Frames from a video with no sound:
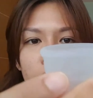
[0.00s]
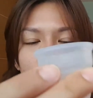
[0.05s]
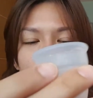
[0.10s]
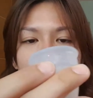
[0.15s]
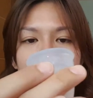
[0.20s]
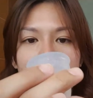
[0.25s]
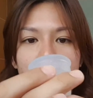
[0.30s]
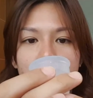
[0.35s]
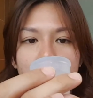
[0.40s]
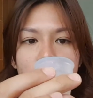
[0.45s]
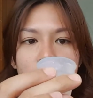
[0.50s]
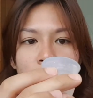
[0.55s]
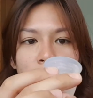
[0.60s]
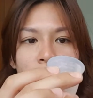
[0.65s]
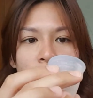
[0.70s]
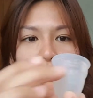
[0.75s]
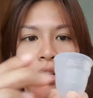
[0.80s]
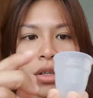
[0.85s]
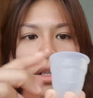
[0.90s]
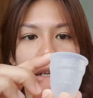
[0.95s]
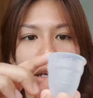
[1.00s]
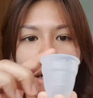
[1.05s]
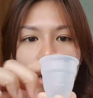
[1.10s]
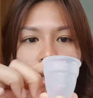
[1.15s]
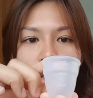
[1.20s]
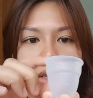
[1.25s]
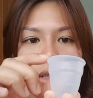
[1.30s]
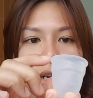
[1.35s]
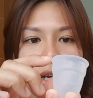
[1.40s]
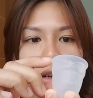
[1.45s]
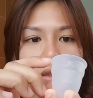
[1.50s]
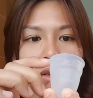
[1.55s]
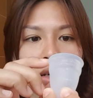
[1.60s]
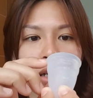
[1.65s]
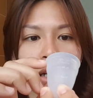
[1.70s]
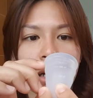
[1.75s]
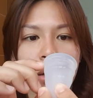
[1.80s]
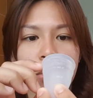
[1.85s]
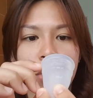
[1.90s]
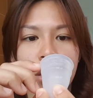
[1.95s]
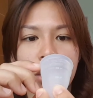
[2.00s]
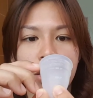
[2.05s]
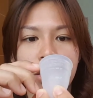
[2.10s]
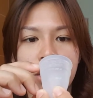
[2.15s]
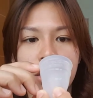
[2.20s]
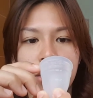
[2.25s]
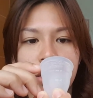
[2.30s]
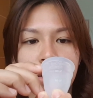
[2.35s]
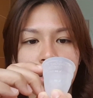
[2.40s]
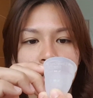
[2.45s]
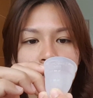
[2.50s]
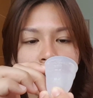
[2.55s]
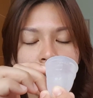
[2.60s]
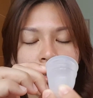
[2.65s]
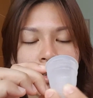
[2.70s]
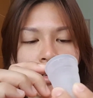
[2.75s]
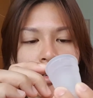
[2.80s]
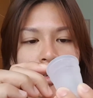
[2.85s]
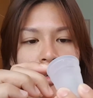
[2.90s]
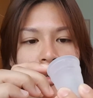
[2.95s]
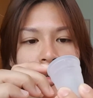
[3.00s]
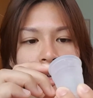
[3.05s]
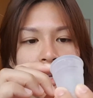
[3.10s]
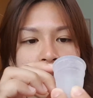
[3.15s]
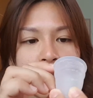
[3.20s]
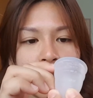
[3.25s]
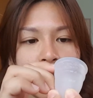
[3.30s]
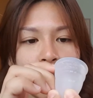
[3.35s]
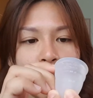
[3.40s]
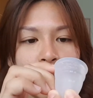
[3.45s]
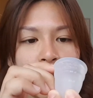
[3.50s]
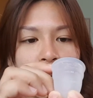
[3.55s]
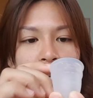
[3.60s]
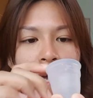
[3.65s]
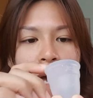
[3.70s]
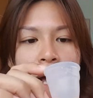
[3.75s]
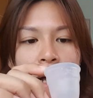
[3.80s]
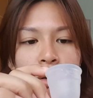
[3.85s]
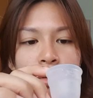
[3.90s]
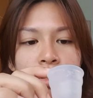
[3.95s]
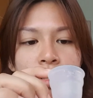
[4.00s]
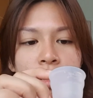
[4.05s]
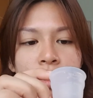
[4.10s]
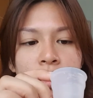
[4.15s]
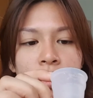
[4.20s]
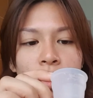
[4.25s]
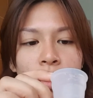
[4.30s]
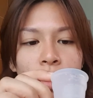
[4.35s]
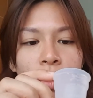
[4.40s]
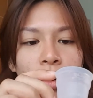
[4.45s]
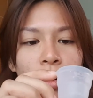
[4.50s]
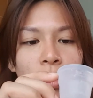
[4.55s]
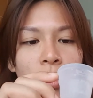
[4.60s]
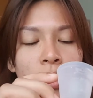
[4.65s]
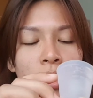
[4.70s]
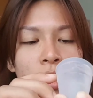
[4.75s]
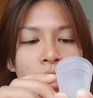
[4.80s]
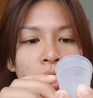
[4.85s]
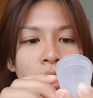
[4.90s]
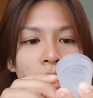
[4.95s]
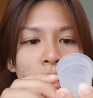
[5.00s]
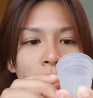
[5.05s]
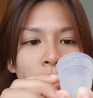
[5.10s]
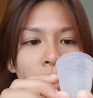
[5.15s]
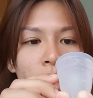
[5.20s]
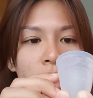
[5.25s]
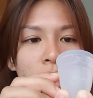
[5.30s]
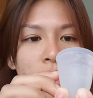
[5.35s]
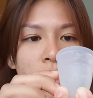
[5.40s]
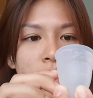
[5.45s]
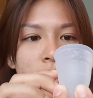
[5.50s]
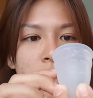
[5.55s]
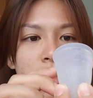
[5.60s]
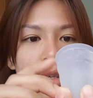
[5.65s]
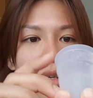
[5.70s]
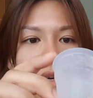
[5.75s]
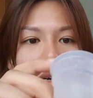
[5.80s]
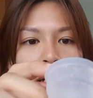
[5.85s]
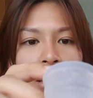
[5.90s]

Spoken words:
And on the other side of the cup, it's labeled in ounce, so one is